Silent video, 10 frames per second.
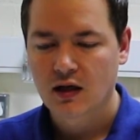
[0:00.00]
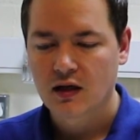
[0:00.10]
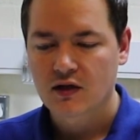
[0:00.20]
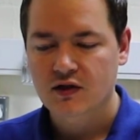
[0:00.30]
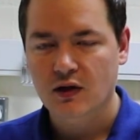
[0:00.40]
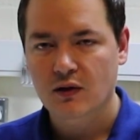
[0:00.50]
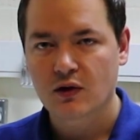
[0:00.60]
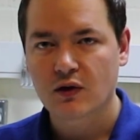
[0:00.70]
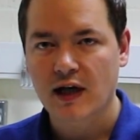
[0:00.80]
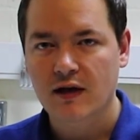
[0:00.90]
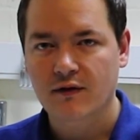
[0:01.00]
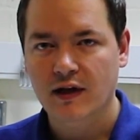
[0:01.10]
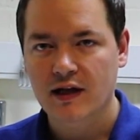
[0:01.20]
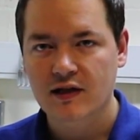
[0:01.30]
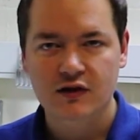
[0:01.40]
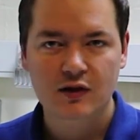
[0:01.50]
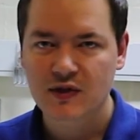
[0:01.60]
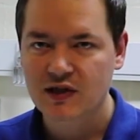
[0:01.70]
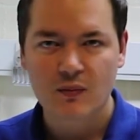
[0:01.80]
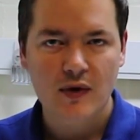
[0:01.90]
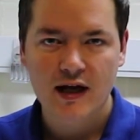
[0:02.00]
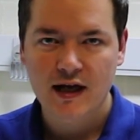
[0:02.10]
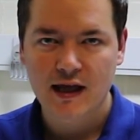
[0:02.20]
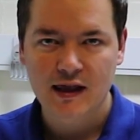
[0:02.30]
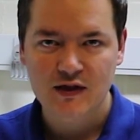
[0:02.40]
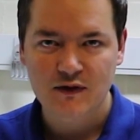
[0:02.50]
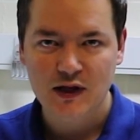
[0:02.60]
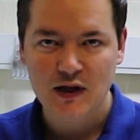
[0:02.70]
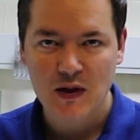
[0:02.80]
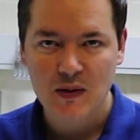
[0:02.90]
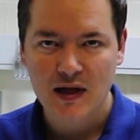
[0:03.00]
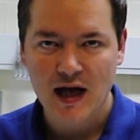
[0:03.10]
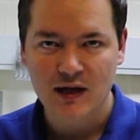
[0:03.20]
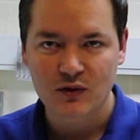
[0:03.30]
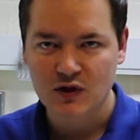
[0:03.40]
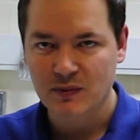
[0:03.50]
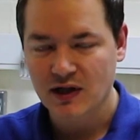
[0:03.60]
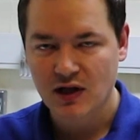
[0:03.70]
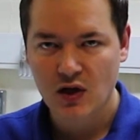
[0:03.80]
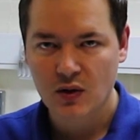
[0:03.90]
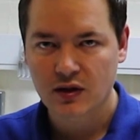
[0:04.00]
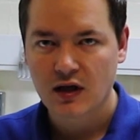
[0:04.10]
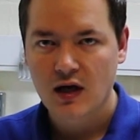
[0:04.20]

So look out for that, it's going to be somewhere in this video and it will just be a code.